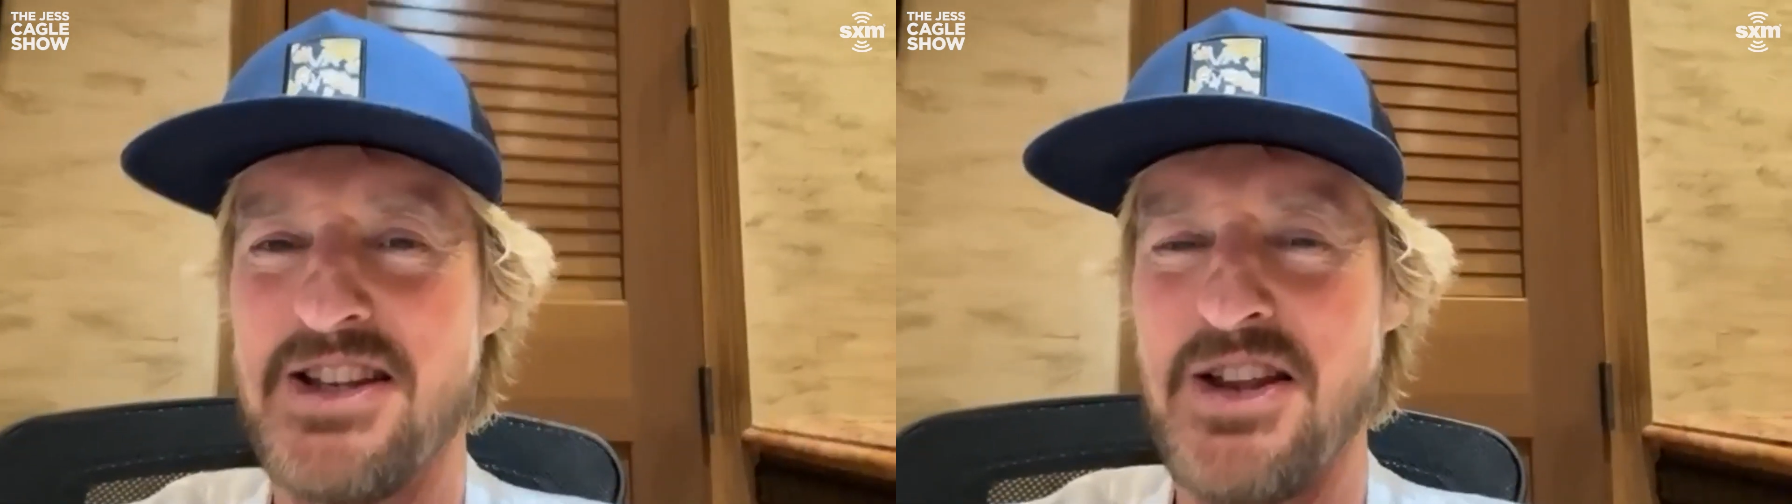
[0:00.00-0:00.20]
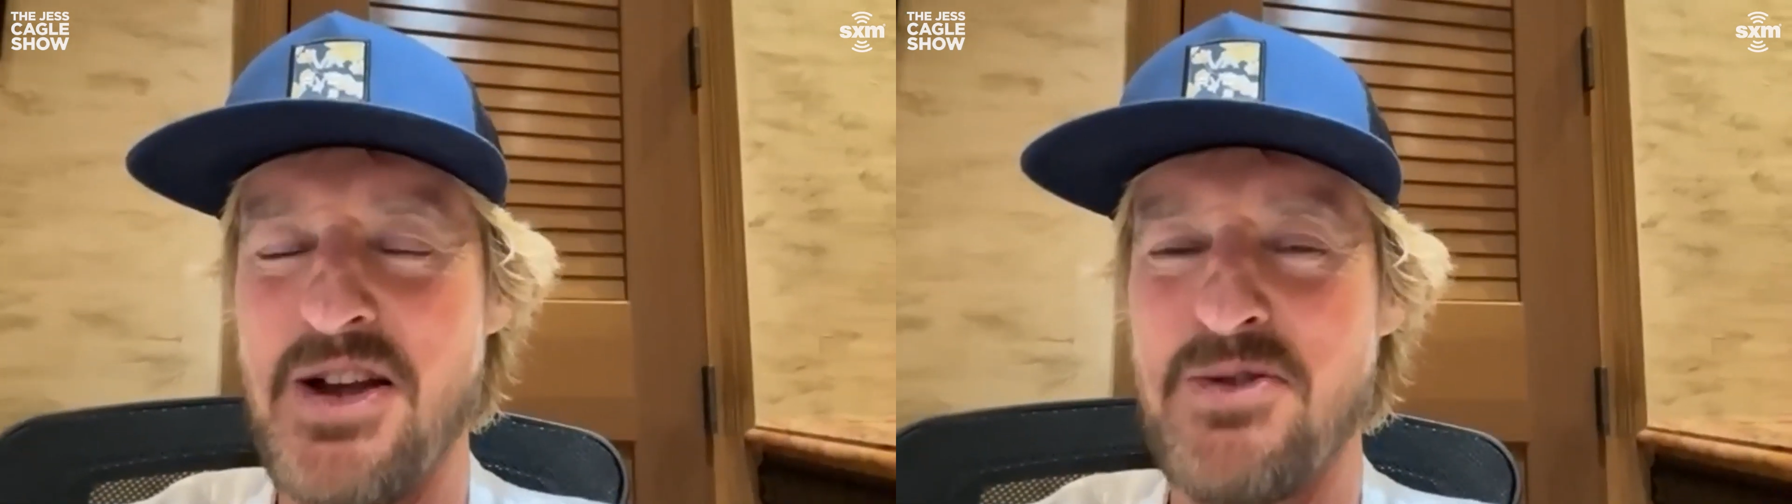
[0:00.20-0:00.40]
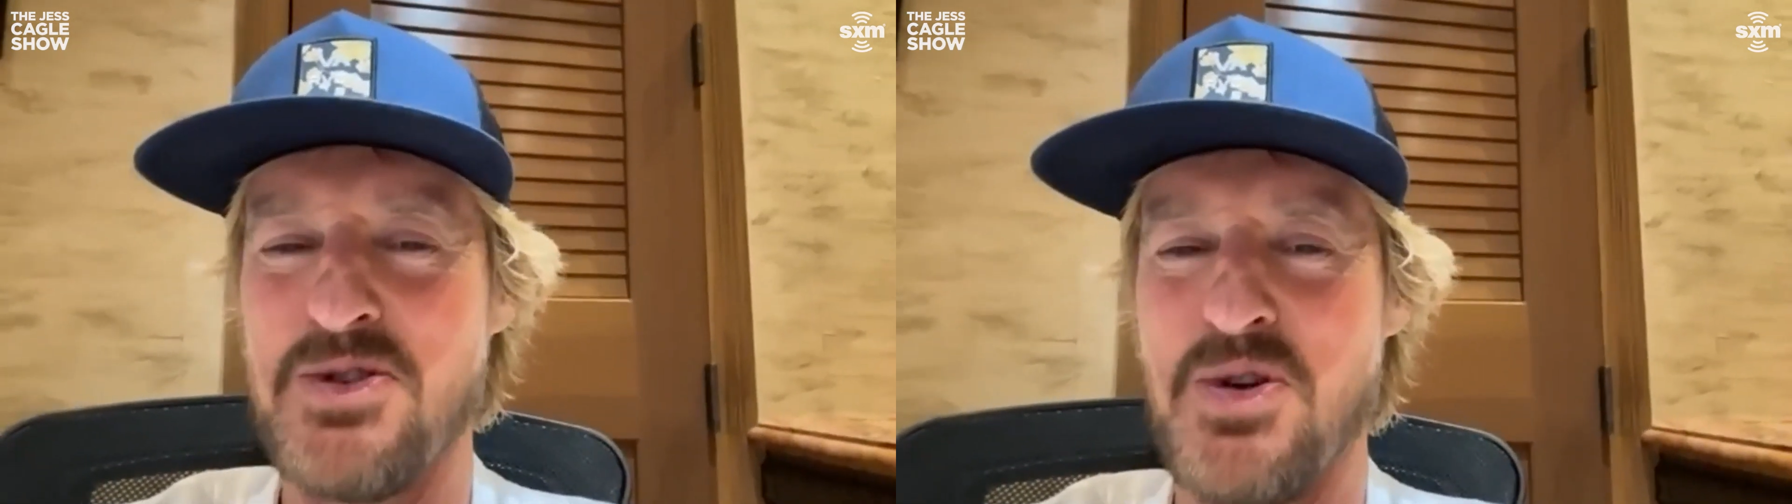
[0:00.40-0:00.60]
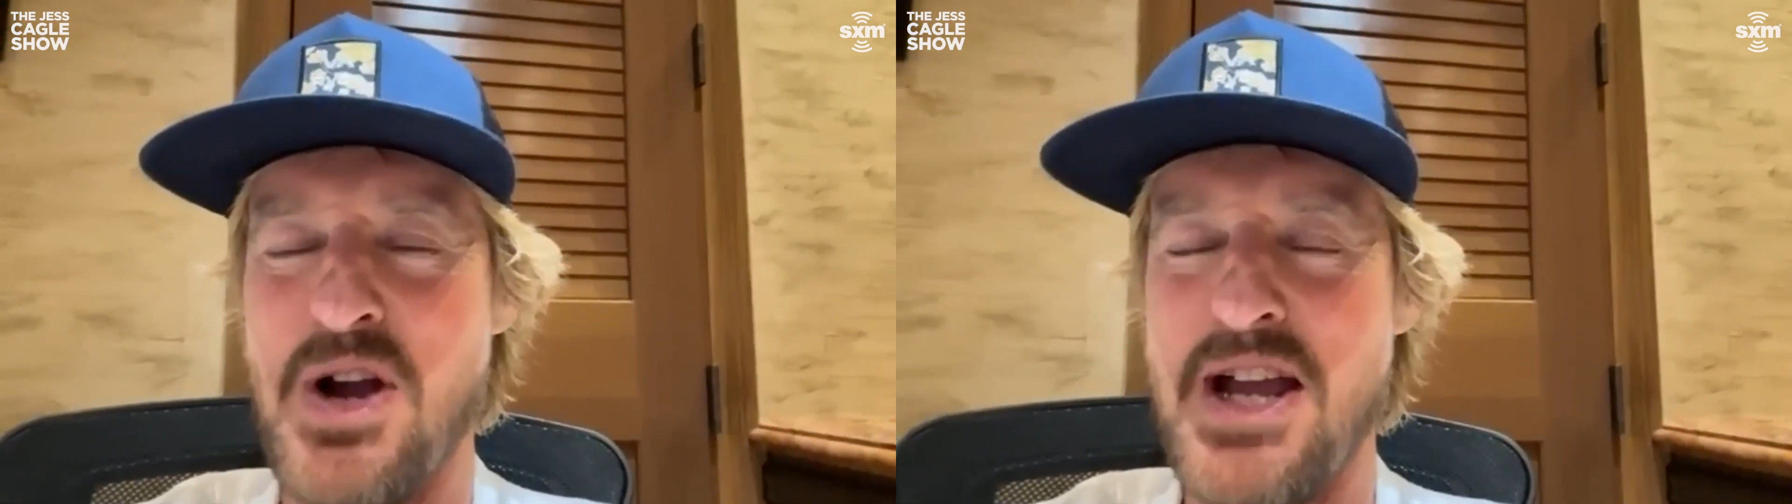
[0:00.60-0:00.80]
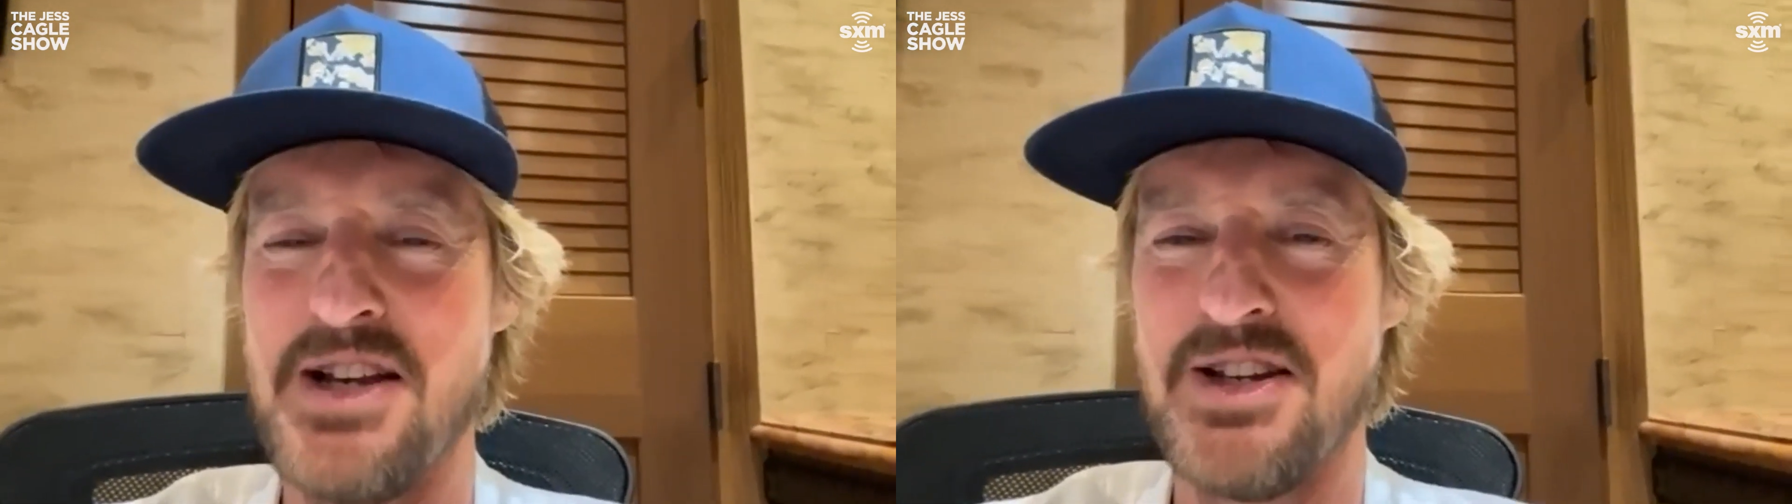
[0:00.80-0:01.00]
So that was
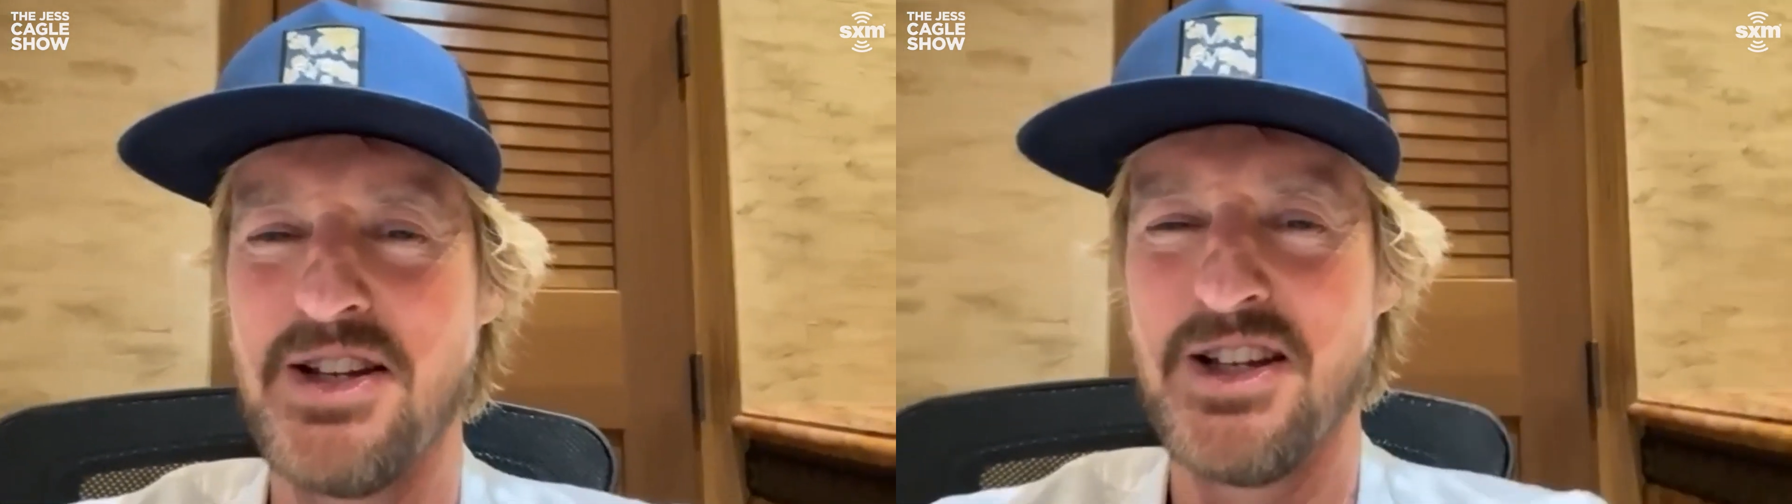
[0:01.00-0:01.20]
great.